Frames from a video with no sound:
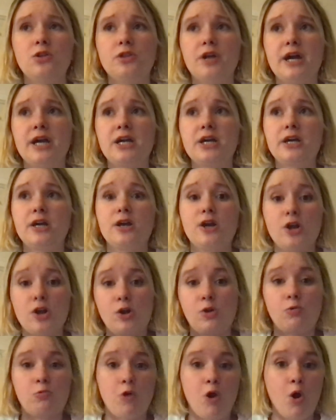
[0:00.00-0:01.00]
like,
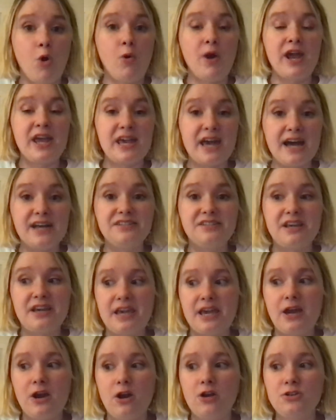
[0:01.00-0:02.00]
growing as a
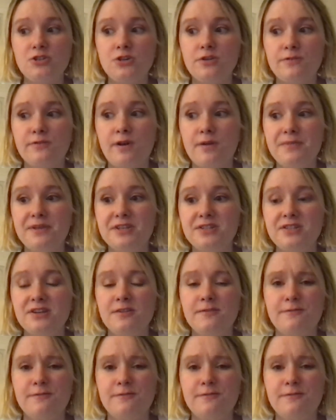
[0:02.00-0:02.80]
character from this.